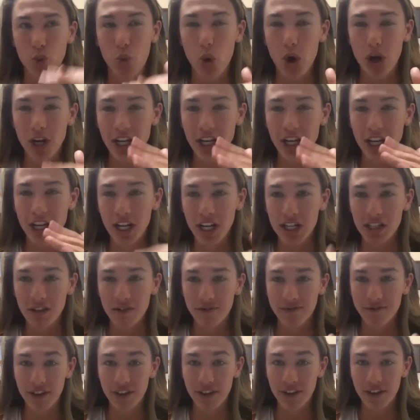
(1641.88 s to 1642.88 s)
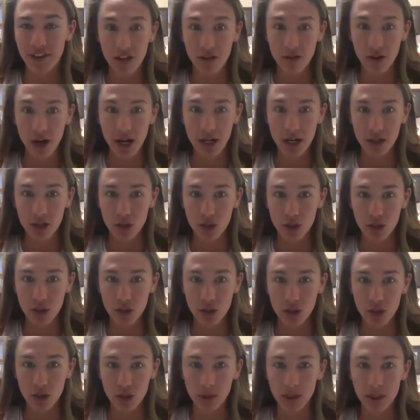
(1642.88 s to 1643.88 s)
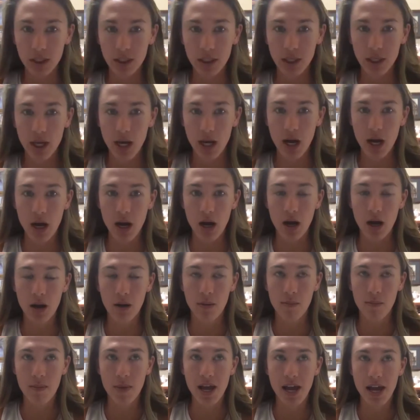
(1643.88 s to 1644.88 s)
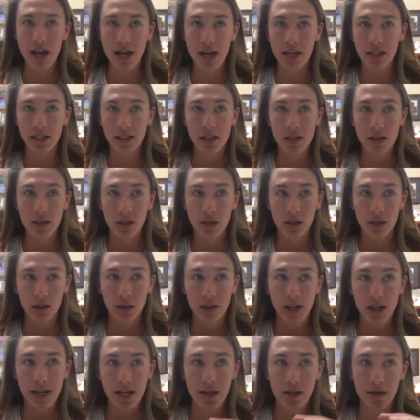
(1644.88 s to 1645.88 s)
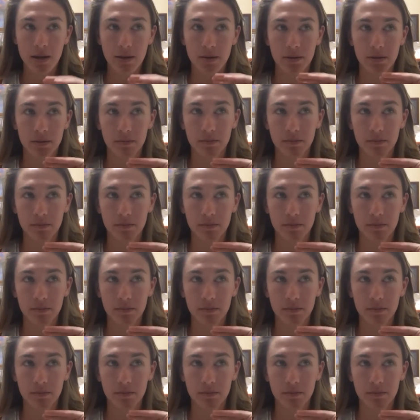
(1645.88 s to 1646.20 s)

20 to 50 ranked schools, and like